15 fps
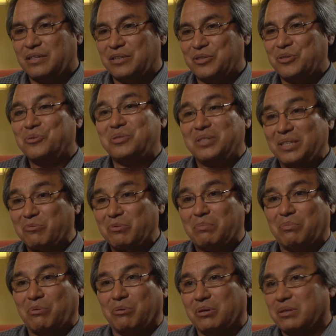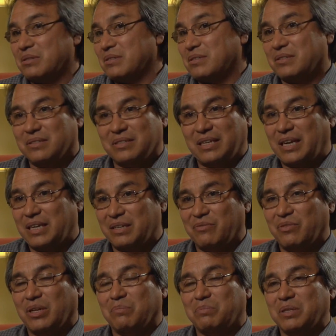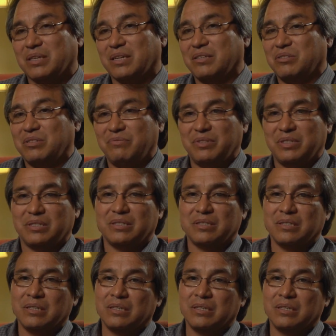using the reports that I develop in the country visit